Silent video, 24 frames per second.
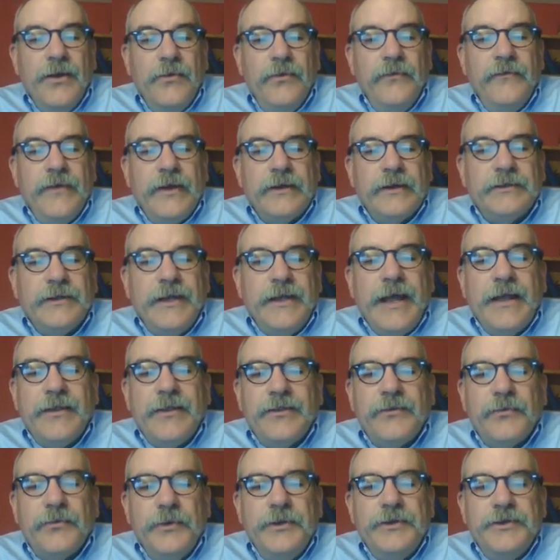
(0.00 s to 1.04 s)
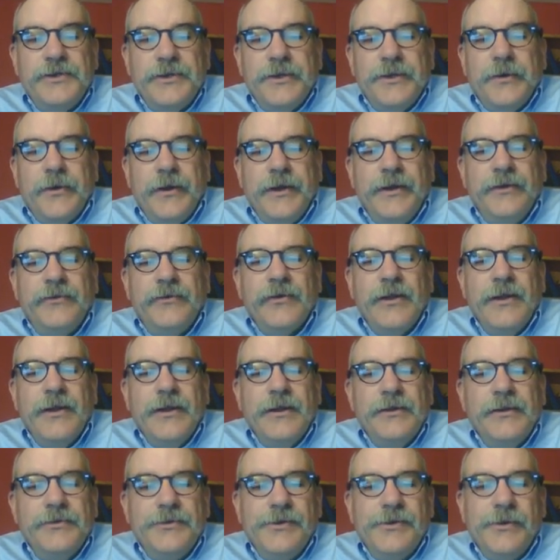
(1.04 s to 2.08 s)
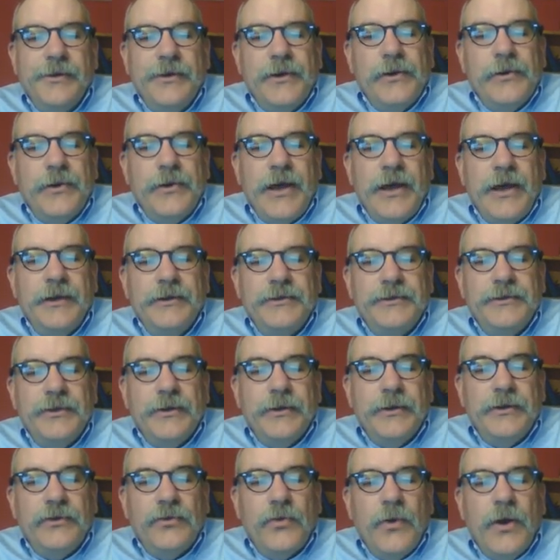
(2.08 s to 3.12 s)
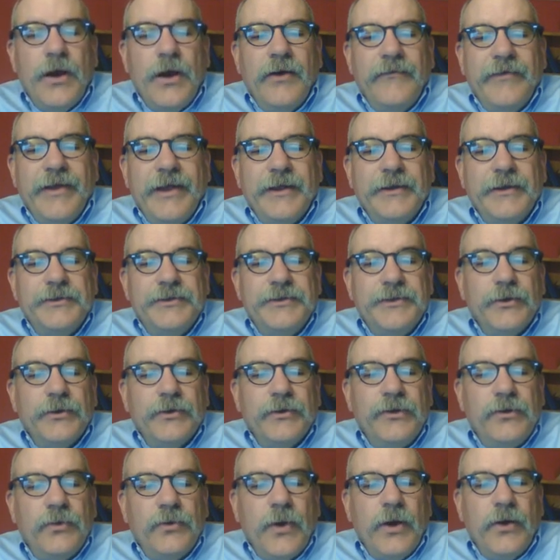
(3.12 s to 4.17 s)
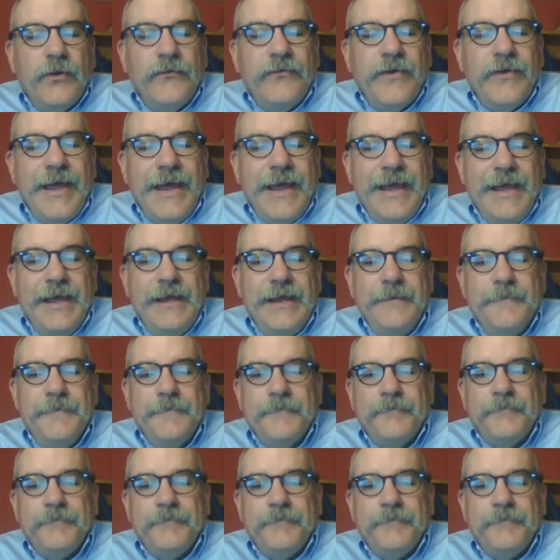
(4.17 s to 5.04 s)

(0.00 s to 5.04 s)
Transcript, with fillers: we've actually had three geoids, Geo 09, Geo 12, and Geo 12A.